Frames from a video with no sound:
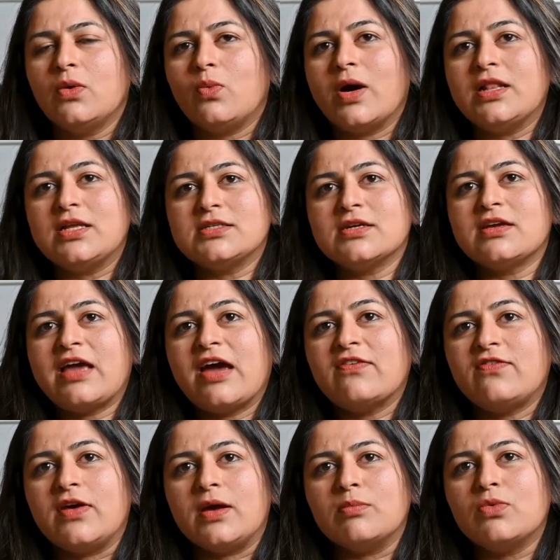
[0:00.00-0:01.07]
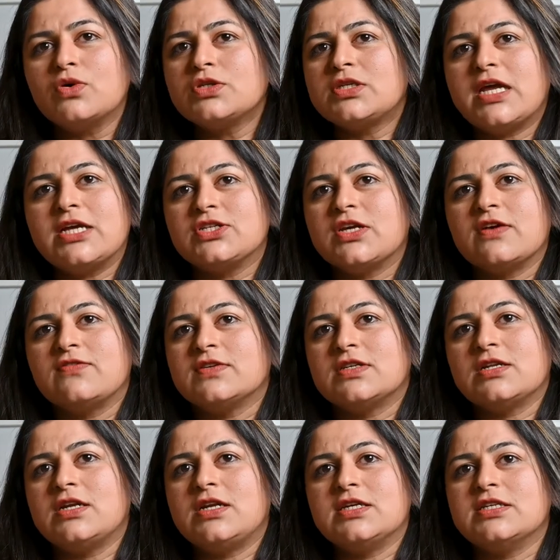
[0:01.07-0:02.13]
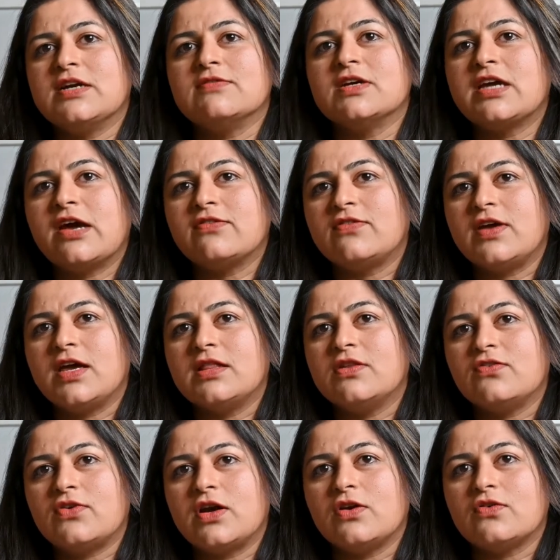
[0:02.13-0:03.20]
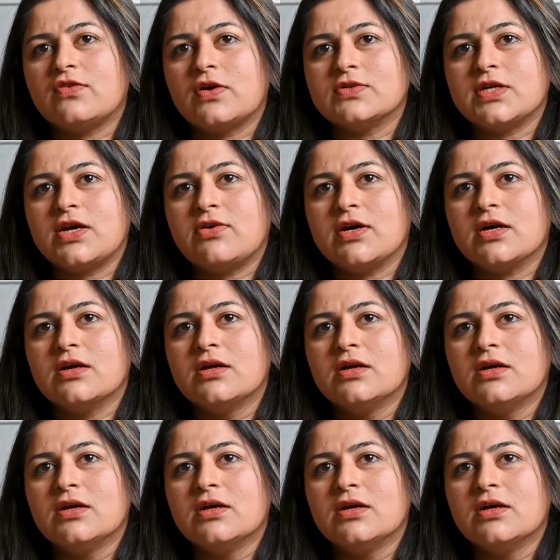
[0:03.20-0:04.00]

While there's a cafe, most aged care facilities have a cafe in the front of house area,